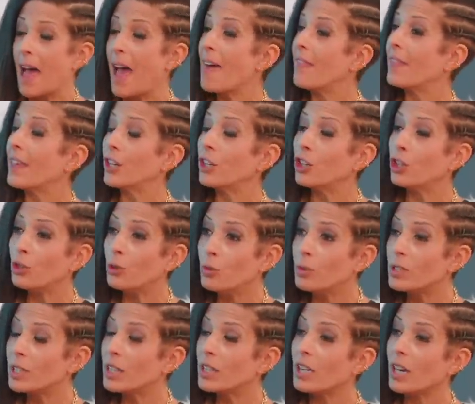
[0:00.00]
And then
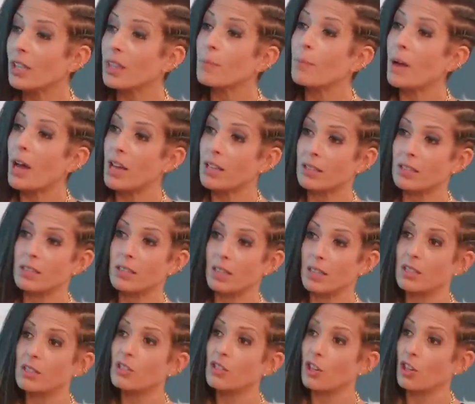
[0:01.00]
using the other person's
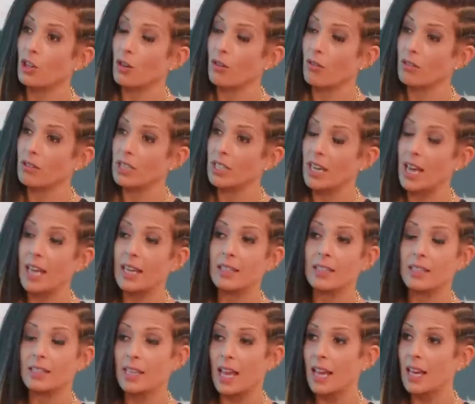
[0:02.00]
insecurity
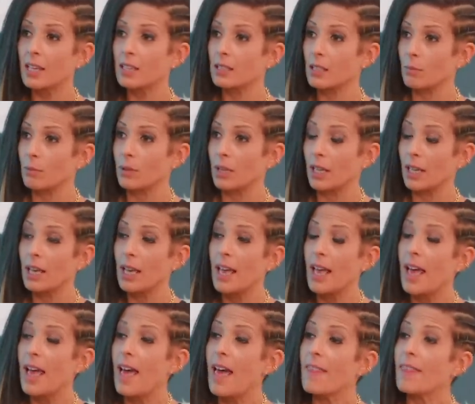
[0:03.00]
and saying something
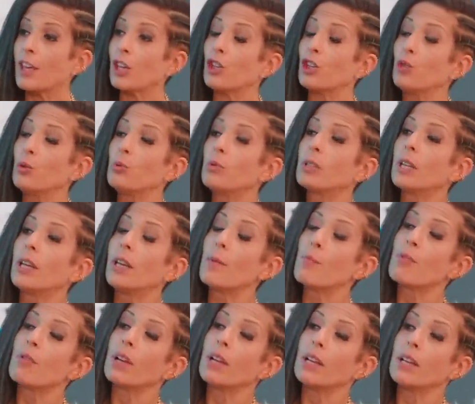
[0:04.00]
that you
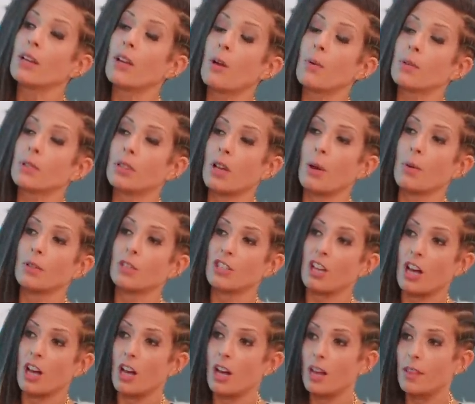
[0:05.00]
deliberately know is going
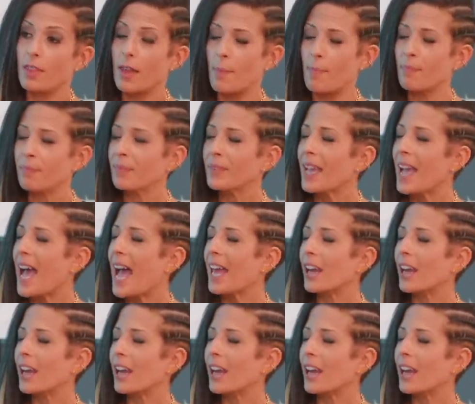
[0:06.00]
to hurt them. Mm.